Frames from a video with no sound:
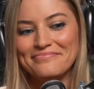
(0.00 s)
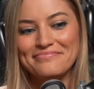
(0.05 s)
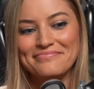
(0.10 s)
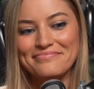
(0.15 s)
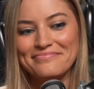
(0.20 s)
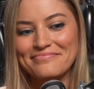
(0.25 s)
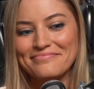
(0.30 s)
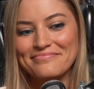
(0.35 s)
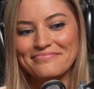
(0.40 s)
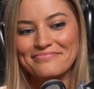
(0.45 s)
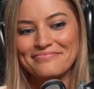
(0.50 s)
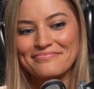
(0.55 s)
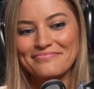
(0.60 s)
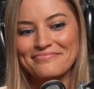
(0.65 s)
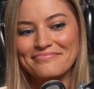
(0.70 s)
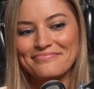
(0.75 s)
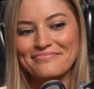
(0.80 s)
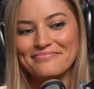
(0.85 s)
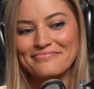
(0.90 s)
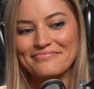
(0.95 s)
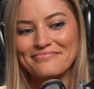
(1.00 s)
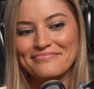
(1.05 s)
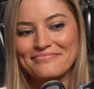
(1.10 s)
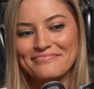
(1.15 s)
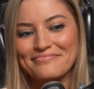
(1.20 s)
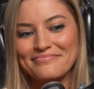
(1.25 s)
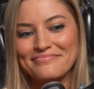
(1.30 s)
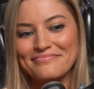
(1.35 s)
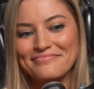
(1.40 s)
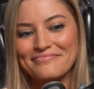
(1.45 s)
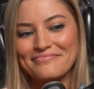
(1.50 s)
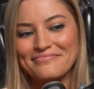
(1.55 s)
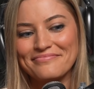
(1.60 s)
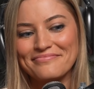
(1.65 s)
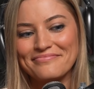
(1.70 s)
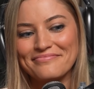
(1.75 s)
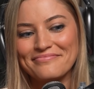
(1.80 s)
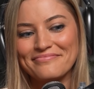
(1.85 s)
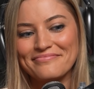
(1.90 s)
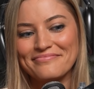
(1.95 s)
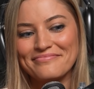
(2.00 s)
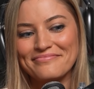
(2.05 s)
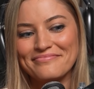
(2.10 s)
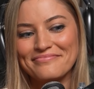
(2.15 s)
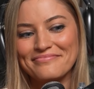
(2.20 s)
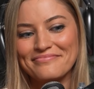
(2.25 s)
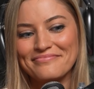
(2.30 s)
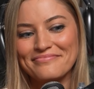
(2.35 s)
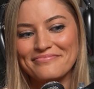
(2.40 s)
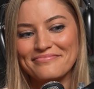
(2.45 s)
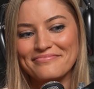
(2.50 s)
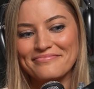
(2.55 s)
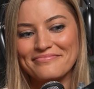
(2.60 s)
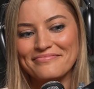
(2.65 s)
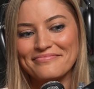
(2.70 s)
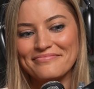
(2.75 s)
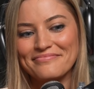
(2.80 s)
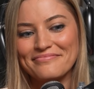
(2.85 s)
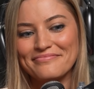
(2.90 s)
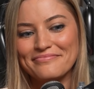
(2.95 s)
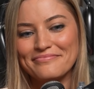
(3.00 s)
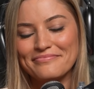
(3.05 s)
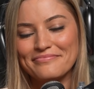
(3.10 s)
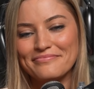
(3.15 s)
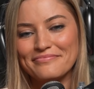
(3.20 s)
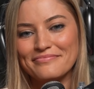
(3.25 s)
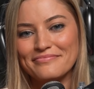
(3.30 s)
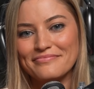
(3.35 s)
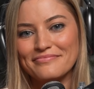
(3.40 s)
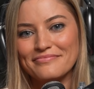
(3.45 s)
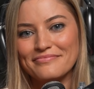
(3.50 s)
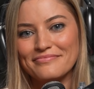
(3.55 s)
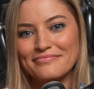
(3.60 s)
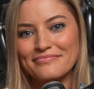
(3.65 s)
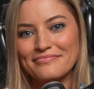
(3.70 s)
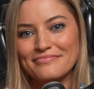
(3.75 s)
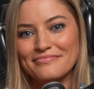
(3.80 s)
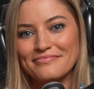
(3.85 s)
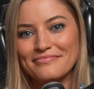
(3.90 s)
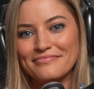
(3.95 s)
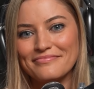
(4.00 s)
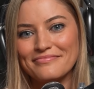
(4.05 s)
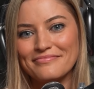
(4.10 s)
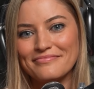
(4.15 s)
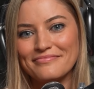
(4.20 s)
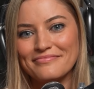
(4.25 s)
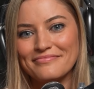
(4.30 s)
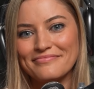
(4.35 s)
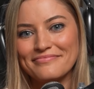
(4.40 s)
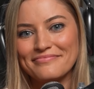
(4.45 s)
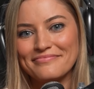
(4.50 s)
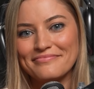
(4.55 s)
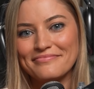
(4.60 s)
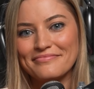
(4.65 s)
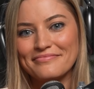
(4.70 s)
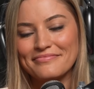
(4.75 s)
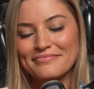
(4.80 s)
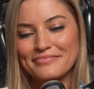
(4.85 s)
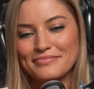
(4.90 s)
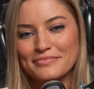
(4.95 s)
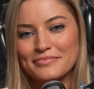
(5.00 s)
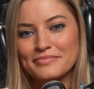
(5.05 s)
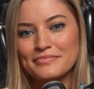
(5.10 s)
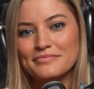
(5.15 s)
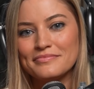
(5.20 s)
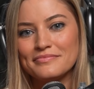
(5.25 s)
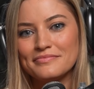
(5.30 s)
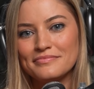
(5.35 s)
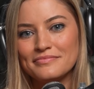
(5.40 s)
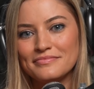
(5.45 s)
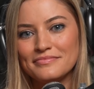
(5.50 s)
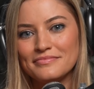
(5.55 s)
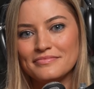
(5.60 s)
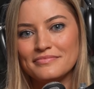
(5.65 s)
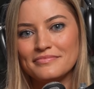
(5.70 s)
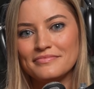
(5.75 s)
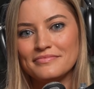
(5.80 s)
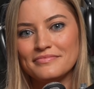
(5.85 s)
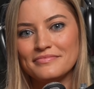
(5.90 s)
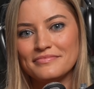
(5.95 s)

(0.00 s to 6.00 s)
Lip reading: (silent)